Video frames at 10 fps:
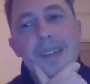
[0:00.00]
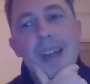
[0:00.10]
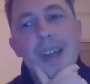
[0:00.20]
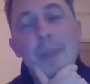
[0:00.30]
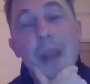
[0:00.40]

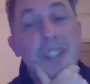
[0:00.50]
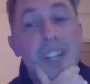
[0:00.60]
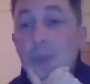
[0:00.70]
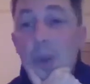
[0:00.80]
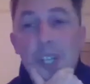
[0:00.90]
and
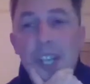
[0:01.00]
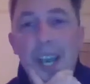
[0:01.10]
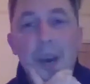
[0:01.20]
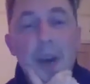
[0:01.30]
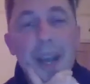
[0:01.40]
just pushing
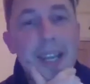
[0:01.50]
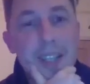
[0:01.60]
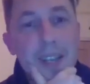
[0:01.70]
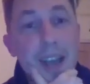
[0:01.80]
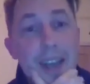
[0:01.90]
it away.
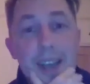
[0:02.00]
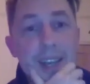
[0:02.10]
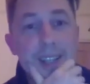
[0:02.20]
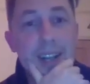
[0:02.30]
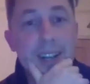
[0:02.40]
So yeah,
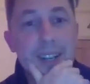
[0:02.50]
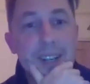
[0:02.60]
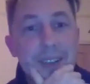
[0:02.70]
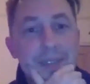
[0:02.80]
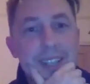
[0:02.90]
it's that kind
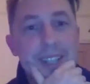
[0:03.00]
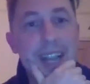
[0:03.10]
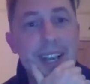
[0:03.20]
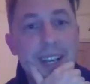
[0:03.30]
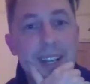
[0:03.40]
of
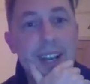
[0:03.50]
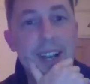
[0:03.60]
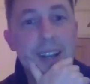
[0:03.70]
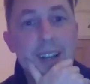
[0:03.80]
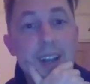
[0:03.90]
exactly
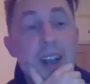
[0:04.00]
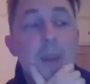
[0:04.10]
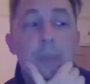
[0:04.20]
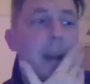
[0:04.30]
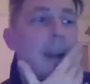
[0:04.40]
that. But